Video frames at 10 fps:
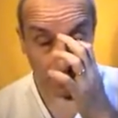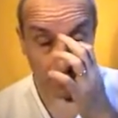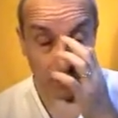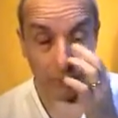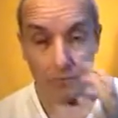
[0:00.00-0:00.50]

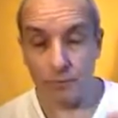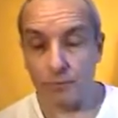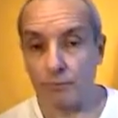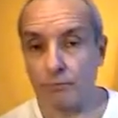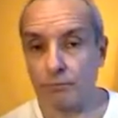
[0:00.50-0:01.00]
So,
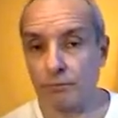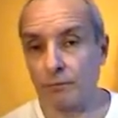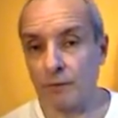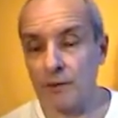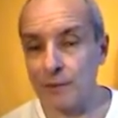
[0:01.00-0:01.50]

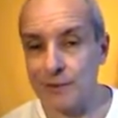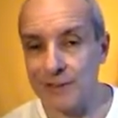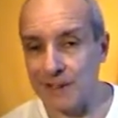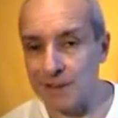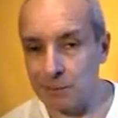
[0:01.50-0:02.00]
there's no
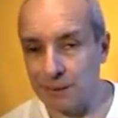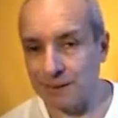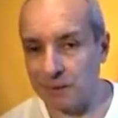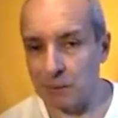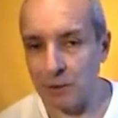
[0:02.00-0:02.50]
sentiment
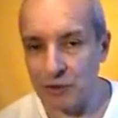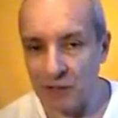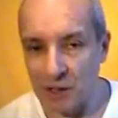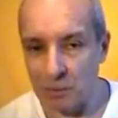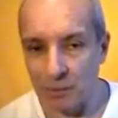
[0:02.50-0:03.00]
here about
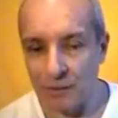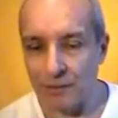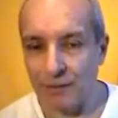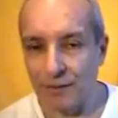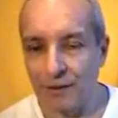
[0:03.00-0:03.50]

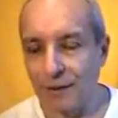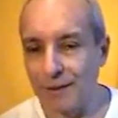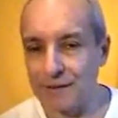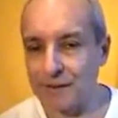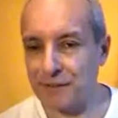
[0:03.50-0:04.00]
childbirth.
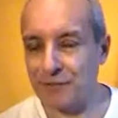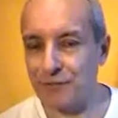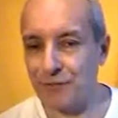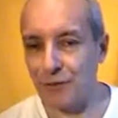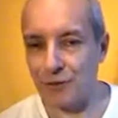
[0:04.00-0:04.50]
It's an
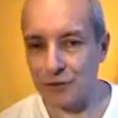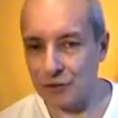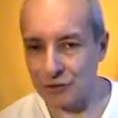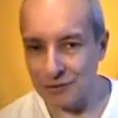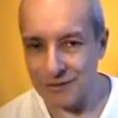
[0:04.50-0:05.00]

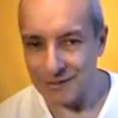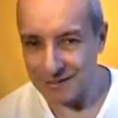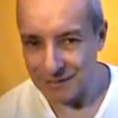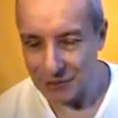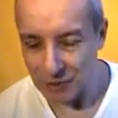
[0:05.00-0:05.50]
unfortunate
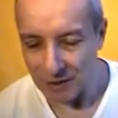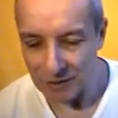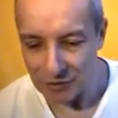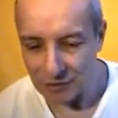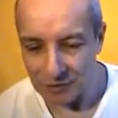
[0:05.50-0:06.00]

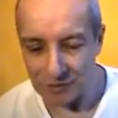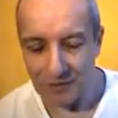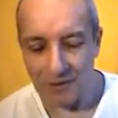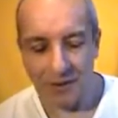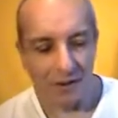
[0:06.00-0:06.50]
situation
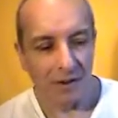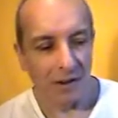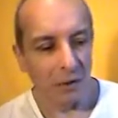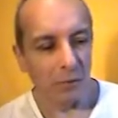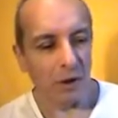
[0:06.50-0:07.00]

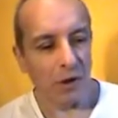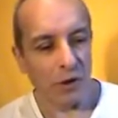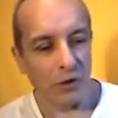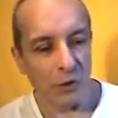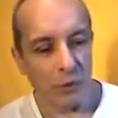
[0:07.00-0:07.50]

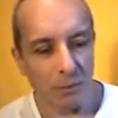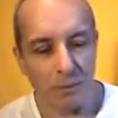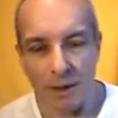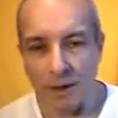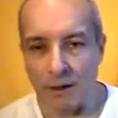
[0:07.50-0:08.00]
because we're
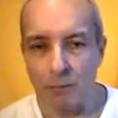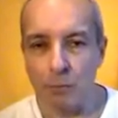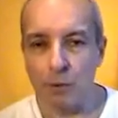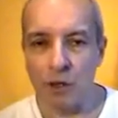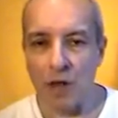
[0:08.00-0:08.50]
being
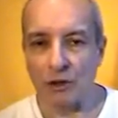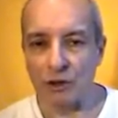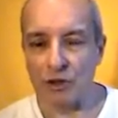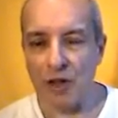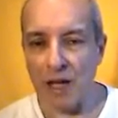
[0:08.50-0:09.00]

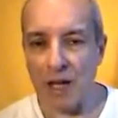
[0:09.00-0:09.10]
plunged